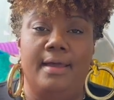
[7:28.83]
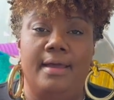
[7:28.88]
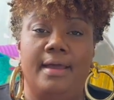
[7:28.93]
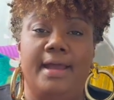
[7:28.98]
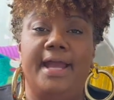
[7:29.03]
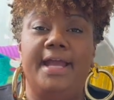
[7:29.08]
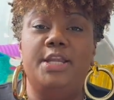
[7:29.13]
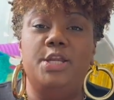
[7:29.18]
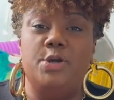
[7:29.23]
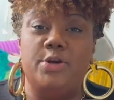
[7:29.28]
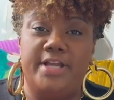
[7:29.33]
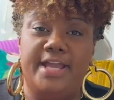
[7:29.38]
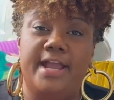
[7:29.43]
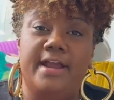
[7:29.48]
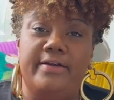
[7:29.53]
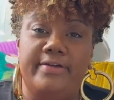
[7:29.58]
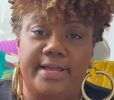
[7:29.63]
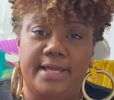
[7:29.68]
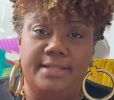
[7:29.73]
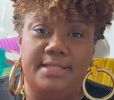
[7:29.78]
and you're
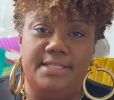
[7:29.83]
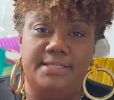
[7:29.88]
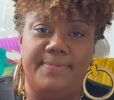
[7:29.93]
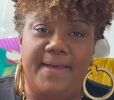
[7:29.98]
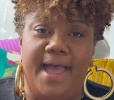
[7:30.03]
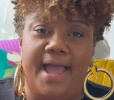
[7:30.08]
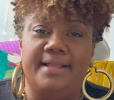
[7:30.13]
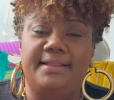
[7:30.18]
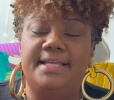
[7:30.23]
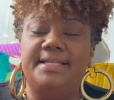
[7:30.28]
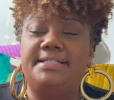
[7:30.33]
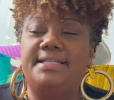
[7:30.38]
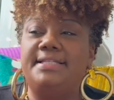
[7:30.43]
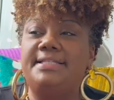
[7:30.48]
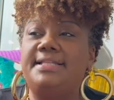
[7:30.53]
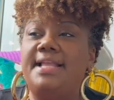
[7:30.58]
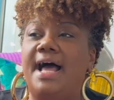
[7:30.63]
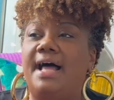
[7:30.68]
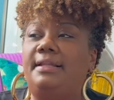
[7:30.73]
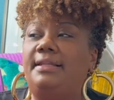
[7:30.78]
carrying this bag. This is
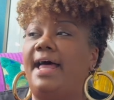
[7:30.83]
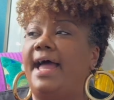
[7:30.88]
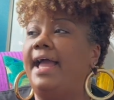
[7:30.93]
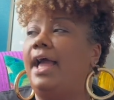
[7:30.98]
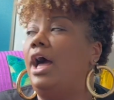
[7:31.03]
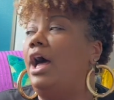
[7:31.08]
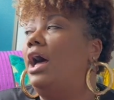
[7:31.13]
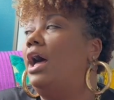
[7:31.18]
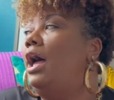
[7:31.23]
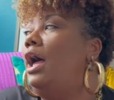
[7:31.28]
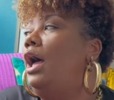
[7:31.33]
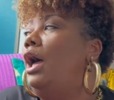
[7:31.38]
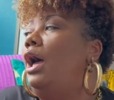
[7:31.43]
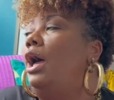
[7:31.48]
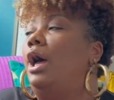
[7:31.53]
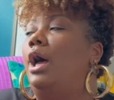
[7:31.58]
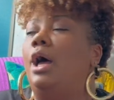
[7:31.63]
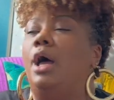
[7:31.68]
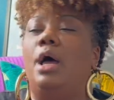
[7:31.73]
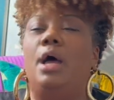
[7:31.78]
not like a,
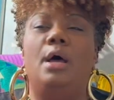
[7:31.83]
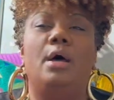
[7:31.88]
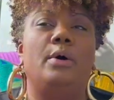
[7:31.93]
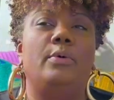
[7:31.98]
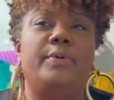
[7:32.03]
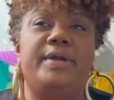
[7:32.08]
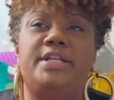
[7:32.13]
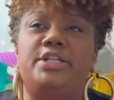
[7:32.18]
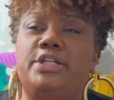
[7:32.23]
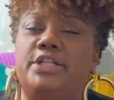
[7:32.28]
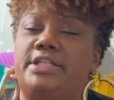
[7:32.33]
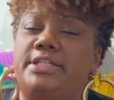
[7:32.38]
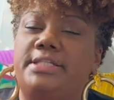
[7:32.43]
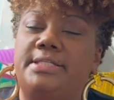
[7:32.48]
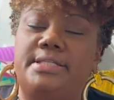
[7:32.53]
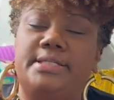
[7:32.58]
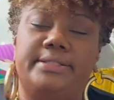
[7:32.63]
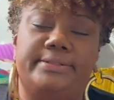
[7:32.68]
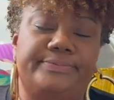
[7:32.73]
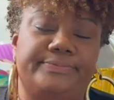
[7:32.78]
oh, we
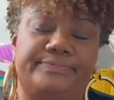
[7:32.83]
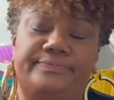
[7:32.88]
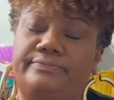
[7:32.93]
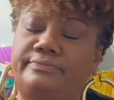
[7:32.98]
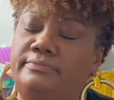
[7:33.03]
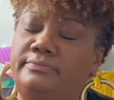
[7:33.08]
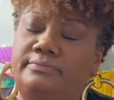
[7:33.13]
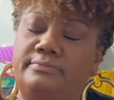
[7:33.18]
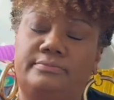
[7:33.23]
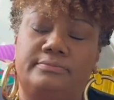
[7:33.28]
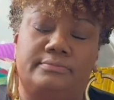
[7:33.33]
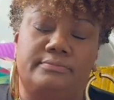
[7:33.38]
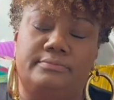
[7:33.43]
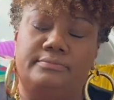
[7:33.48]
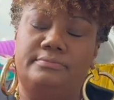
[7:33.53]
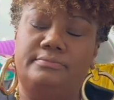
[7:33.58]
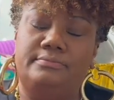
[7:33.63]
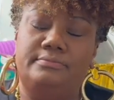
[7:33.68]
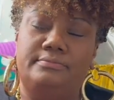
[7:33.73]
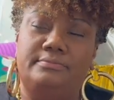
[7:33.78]
just,
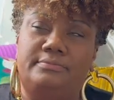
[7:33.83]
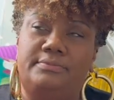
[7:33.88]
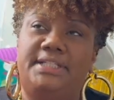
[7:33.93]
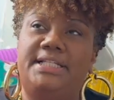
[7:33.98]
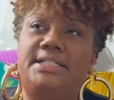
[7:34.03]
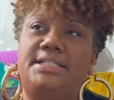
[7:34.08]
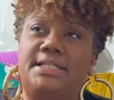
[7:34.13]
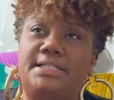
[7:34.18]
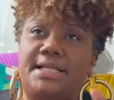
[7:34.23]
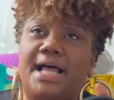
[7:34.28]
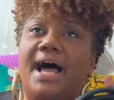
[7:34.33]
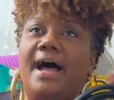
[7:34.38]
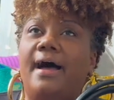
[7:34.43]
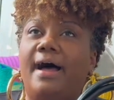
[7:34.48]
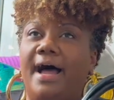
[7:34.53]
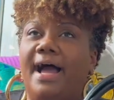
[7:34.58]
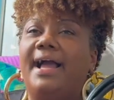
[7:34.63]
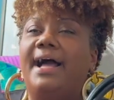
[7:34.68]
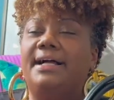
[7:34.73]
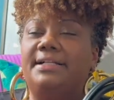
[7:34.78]
this is,
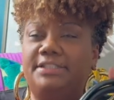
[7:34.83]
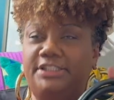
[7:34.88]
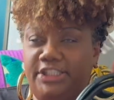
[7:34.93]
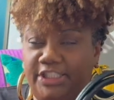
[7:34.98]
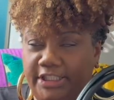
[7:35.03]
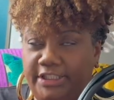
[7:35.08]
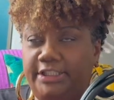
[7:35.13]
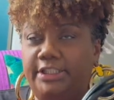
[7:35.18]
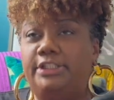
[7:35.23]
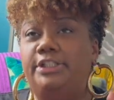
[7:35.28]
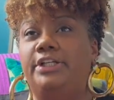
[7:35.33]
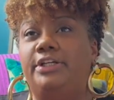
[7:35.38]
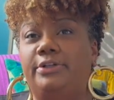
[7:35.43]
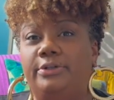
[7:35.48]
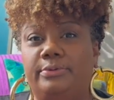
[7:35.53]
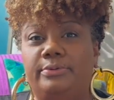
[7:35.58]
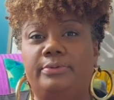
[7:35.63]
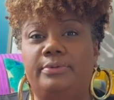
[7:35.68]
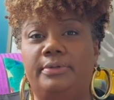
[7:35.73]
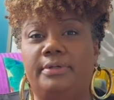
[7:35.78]
I got shit to
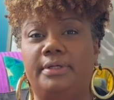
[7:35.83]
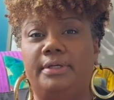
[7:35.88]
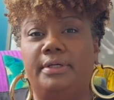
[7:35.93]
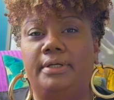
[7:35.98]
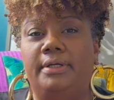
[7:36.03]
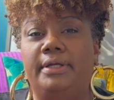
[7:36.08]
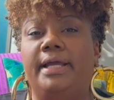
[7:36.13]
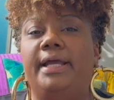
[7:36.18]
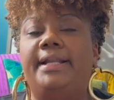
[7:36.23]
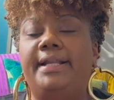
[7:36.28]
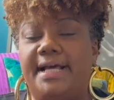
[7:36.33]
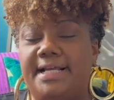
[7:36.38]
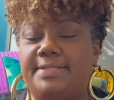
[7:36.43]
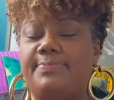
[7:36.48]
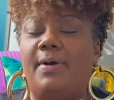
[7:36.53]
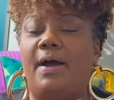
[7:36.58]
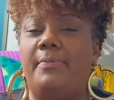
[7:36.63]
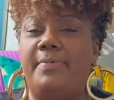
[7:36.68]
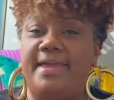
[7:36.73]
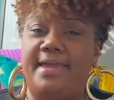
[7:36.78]
do, and that's
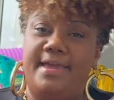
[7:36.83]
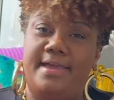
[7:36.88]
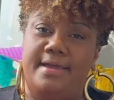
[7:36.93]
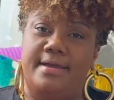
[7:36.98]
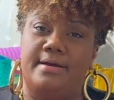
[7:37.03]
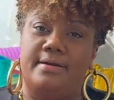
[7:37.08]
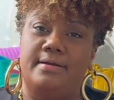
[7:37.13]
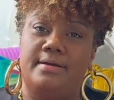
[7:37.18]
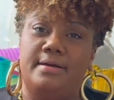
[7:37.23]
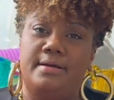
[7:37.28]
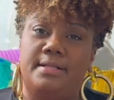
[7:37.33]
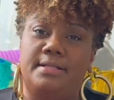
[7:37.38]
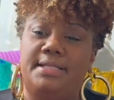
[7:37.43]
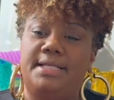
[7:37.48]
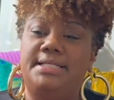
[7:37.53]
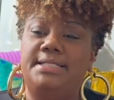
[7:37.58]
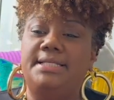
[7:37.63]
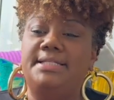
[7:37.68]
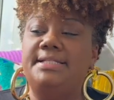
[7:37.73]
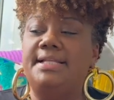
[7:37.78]
why we here.
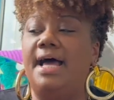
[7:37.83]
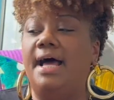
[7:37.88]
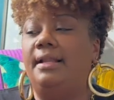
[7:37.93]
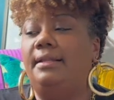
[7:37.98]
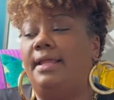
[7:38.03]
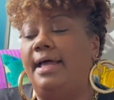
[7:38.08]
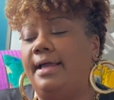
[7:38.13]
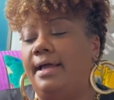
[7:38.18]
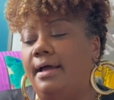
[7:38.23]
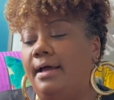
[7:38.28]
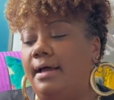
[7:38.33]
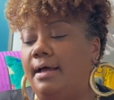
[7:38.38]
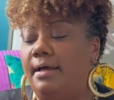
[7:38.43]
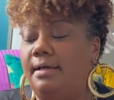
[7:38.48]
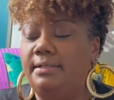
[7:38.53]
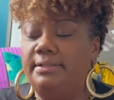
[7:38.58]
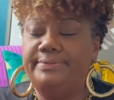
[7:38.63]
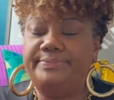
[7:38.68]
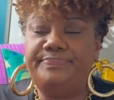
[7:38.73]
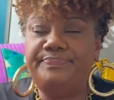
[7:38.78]
This is not like a,